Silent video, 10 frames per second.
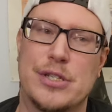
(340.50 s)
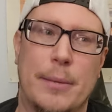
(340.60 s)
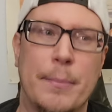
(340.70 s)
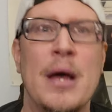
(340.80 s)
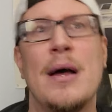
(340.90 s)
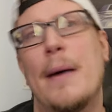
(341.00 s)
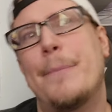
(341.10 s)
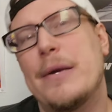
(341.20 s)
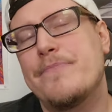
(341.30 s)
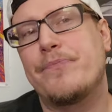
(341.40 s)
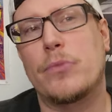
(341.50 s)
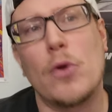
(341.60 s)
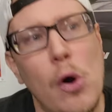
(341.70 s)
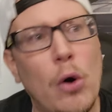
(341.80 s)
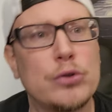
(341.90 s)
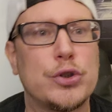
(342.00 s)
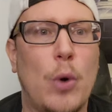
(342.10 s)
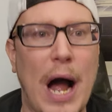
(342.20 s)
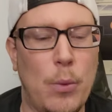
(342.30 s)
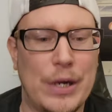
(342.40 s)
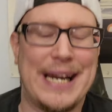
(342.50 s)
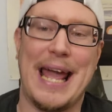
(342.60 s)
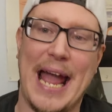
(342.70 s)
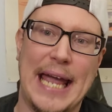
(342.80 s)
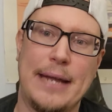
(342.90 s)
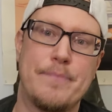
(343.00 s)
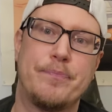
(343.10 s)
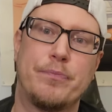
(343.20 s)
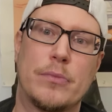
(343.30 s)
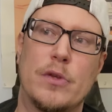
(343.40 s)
or something. But also, I wouldn't hate